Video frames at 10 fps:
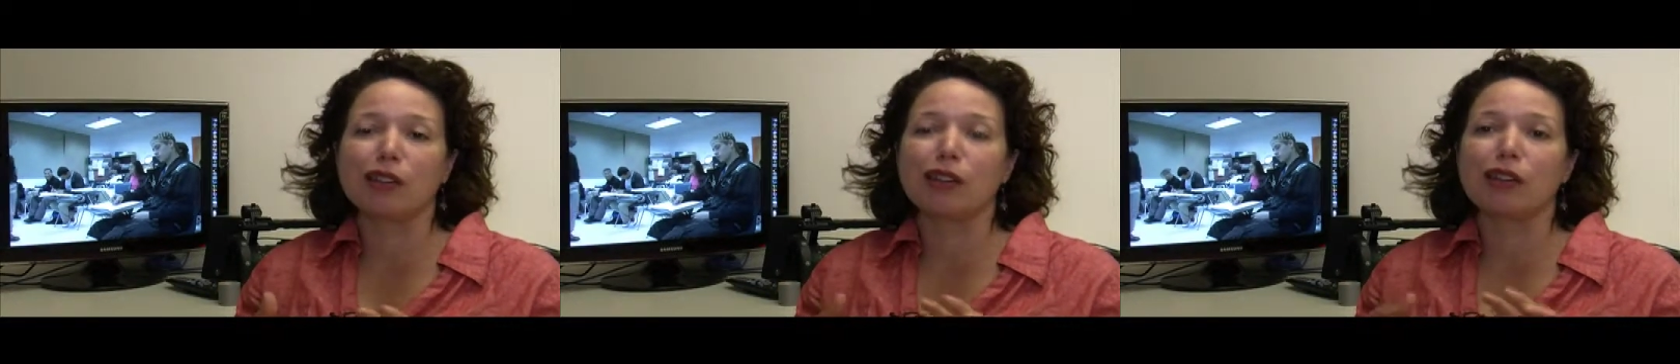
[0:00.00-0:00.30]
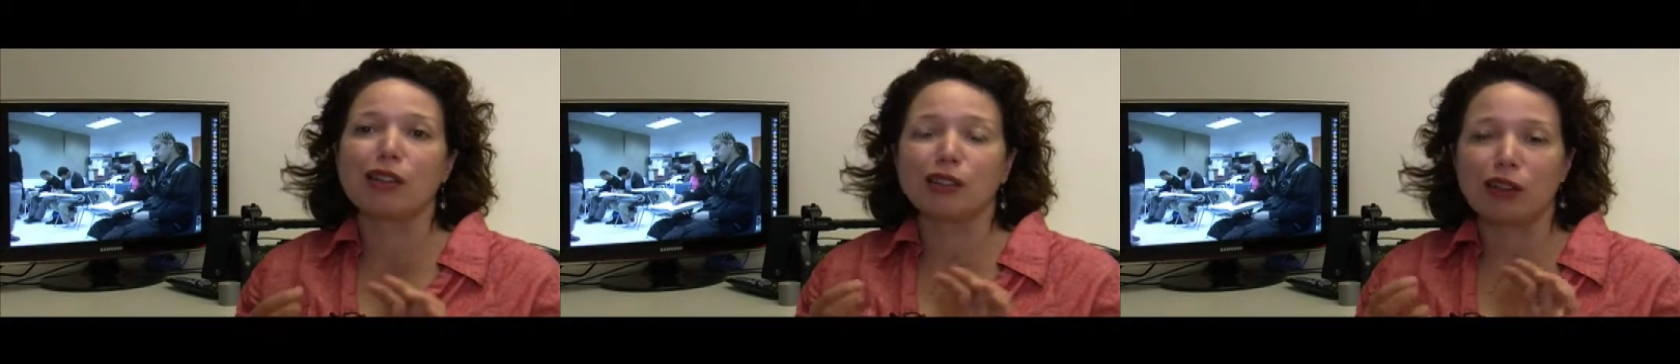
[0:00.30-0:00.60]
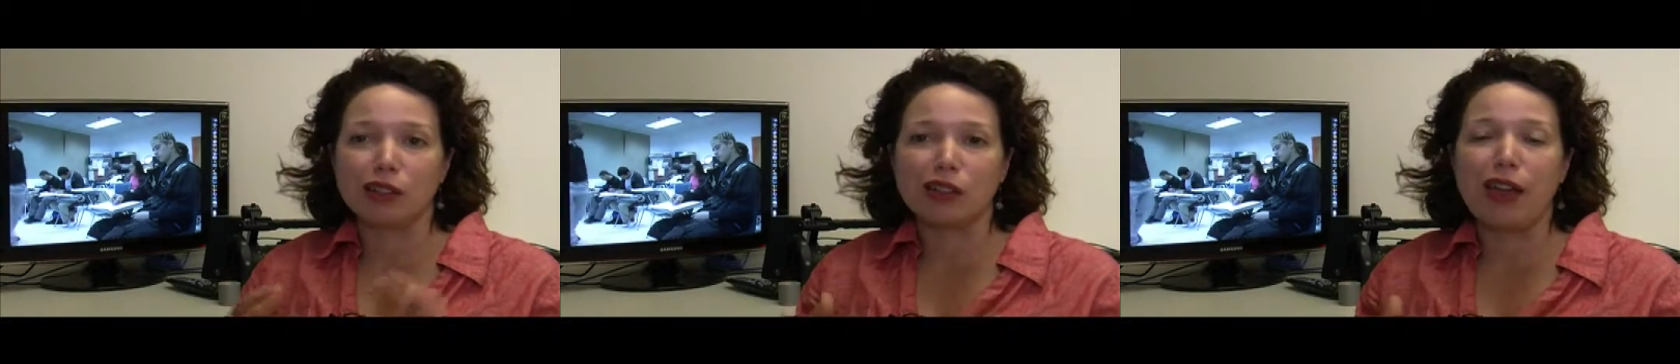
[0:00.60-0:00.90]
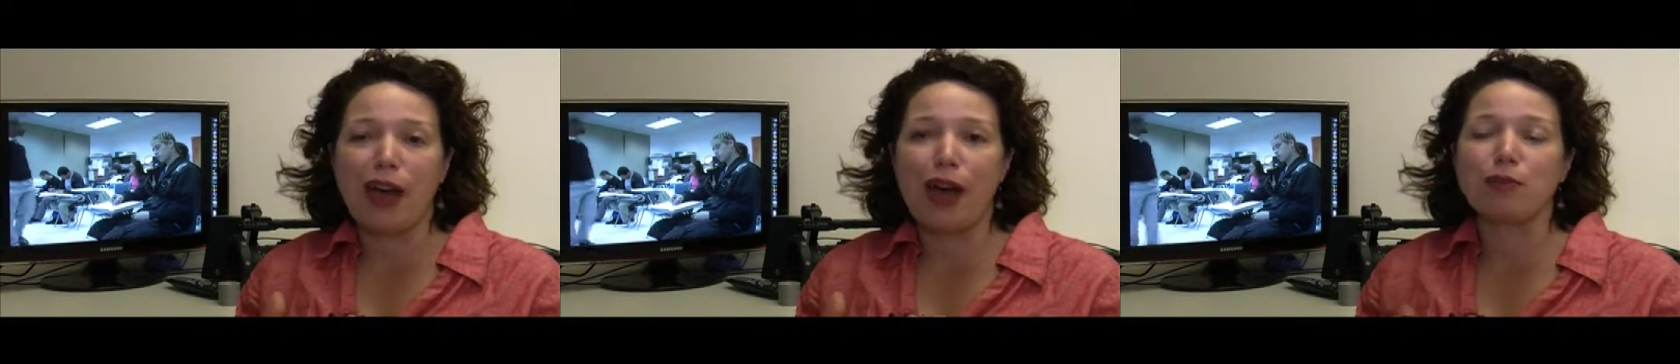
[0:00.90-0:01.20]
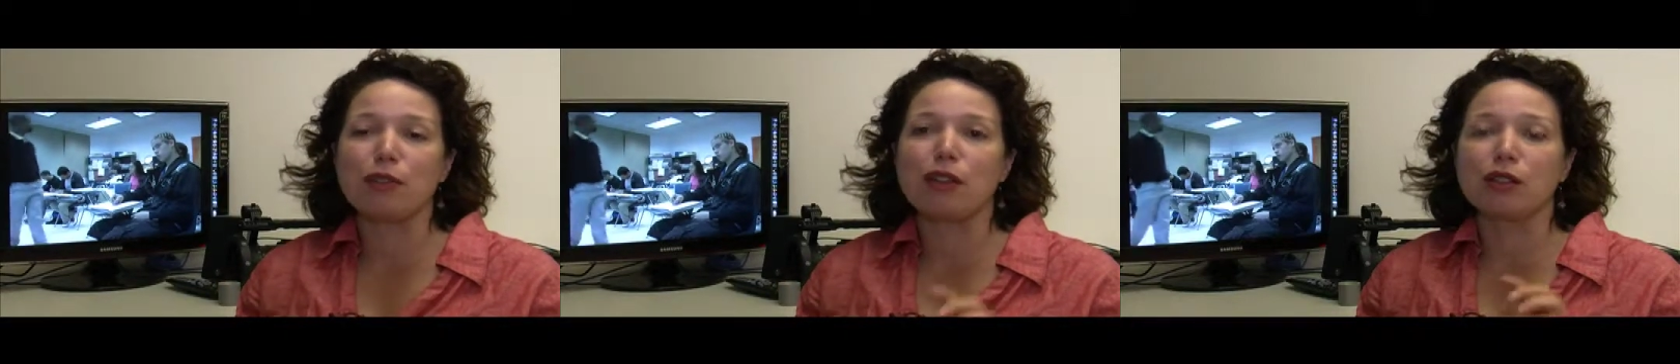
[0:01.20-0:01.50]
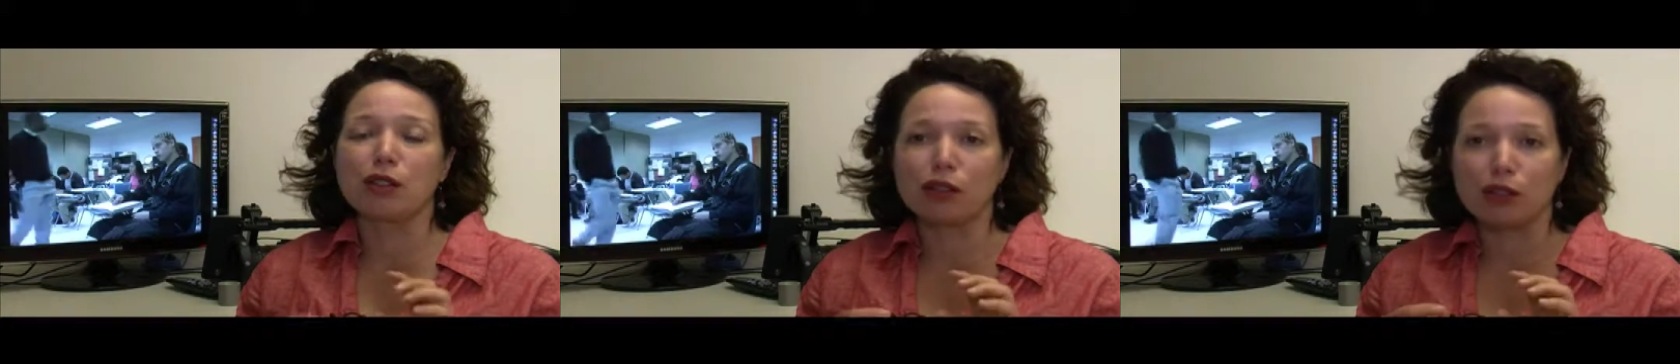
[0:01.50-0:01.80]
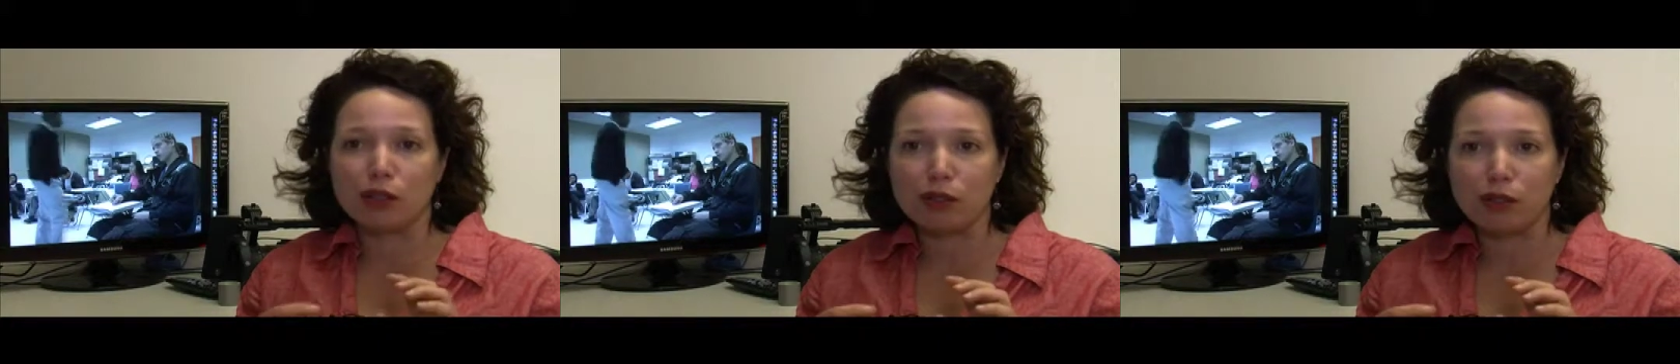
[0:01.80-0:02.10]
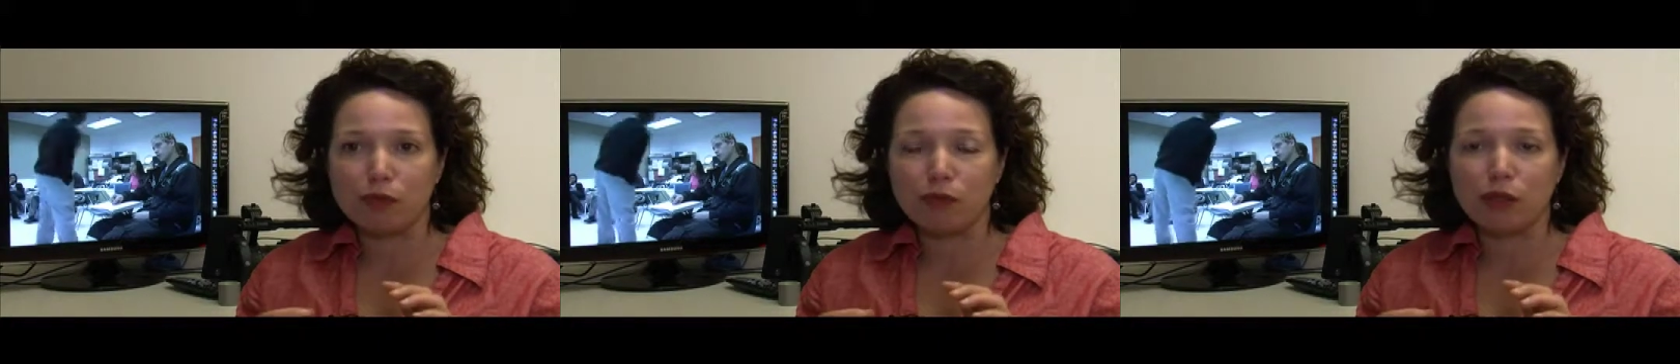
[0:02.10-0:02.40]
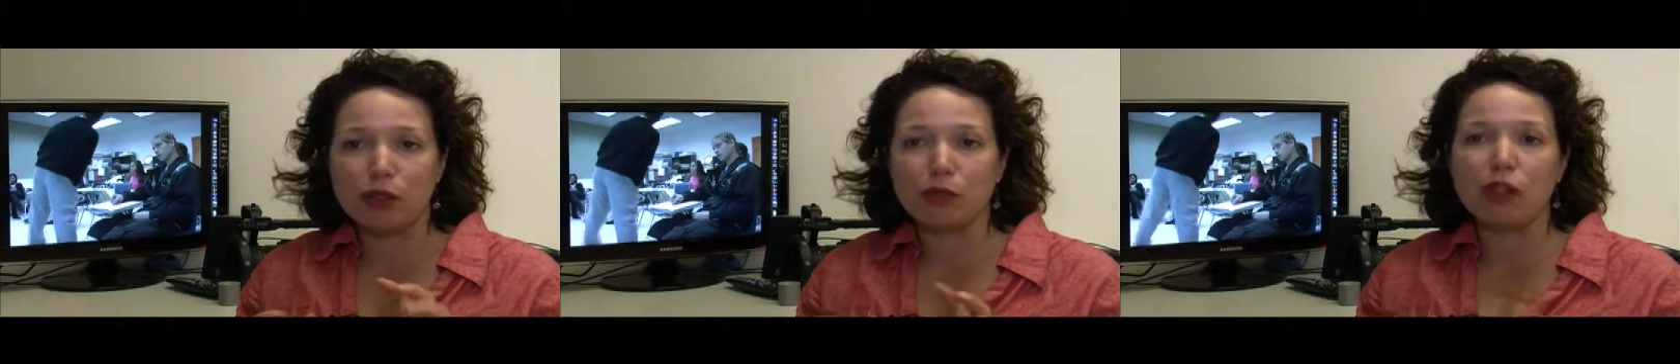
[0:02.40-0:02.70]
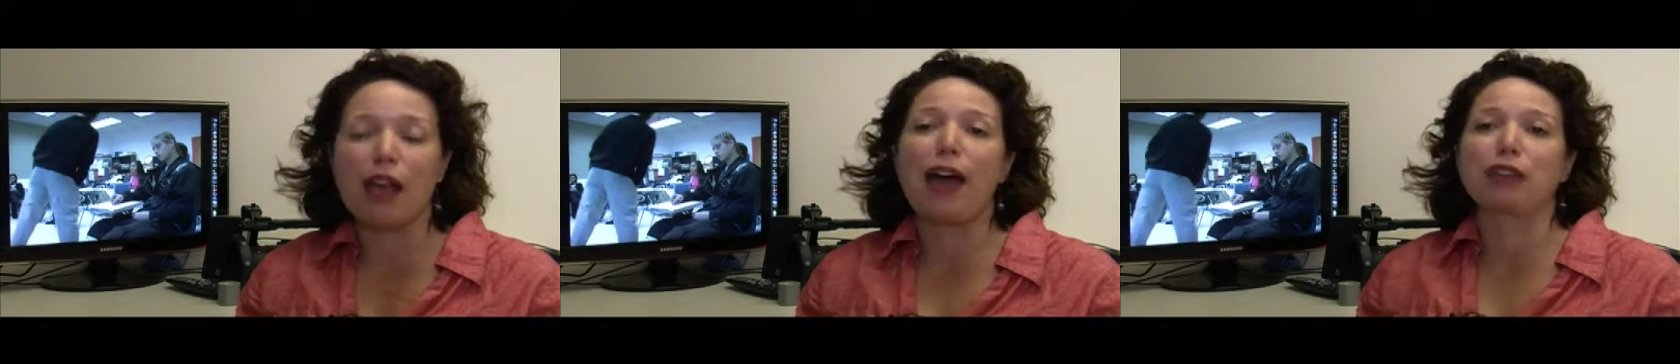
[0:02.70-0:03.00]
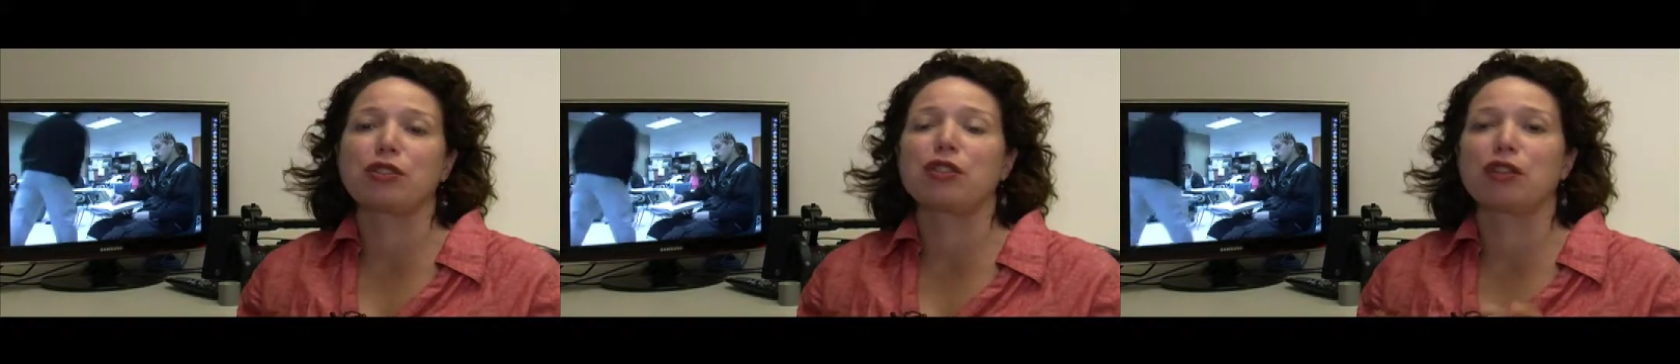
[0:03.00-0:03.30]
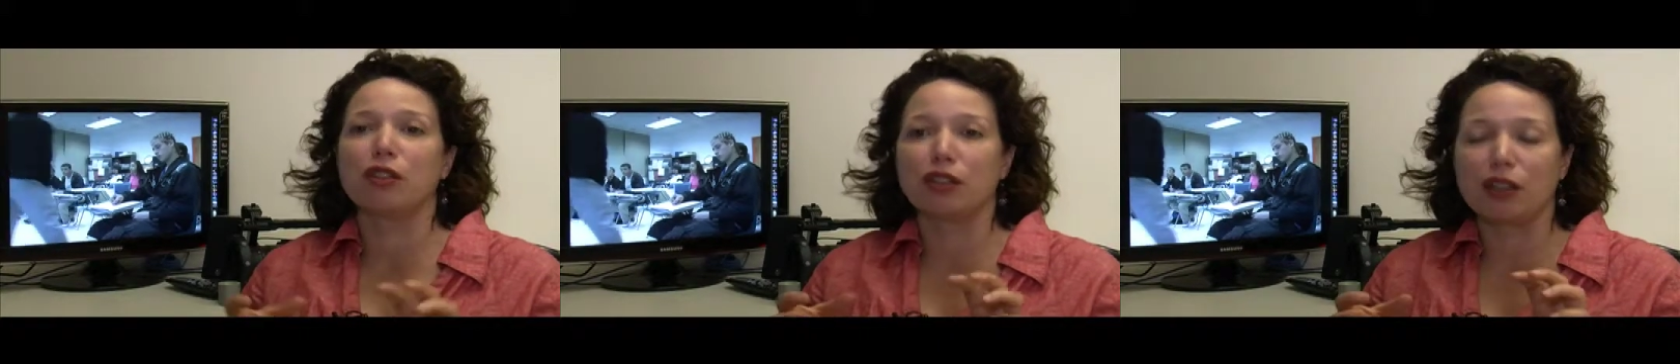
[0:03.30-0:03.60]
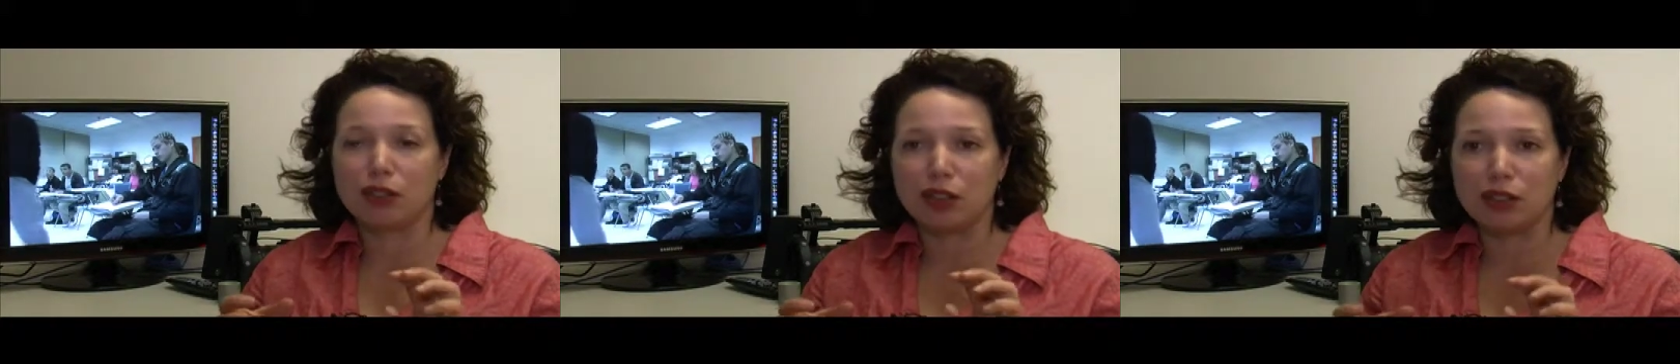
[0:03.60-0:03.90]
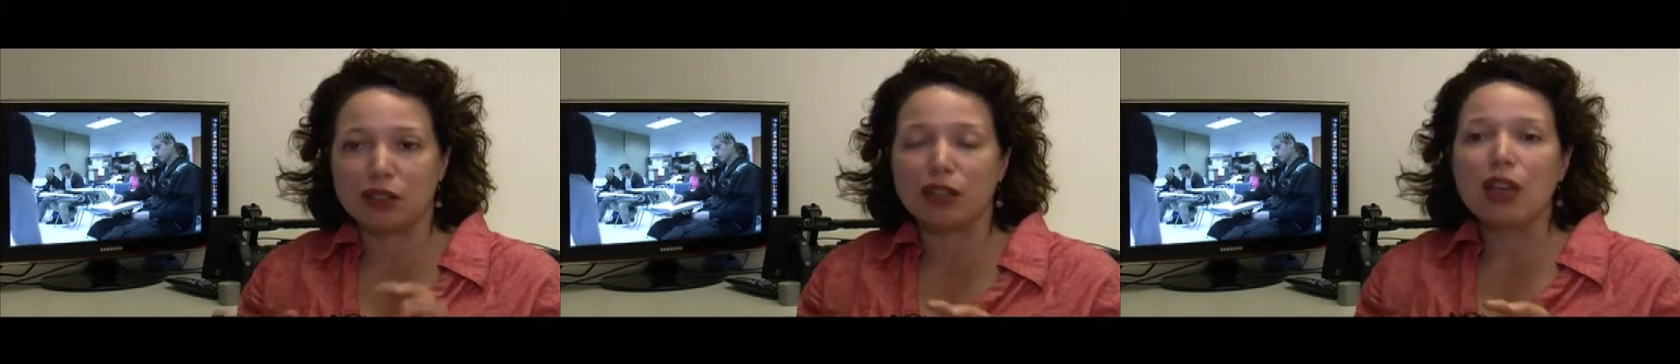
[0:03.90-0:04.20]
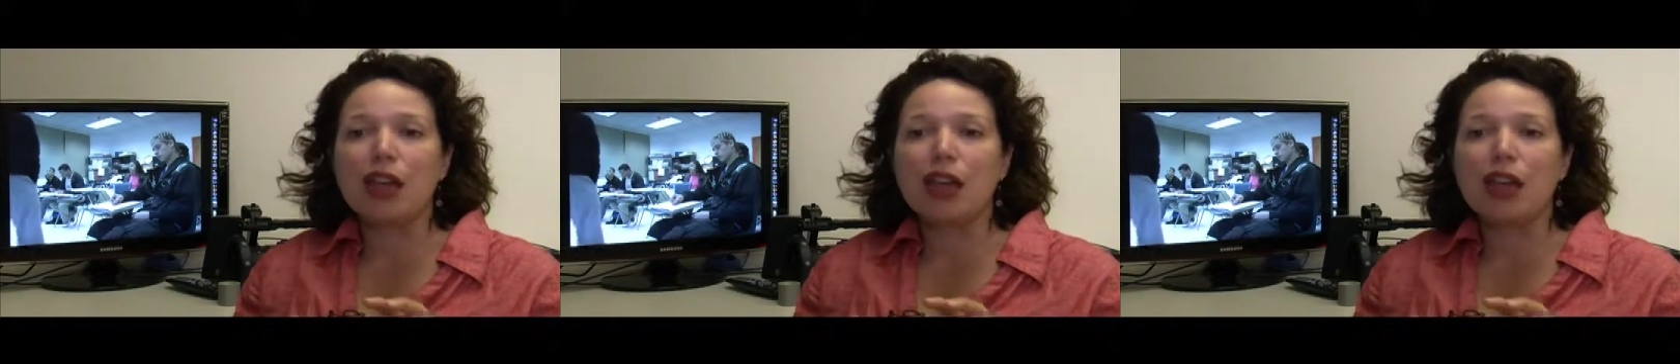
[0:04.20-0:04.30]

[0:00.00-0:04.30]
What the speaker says: like they start to laugh and they start to relax a little and they start to,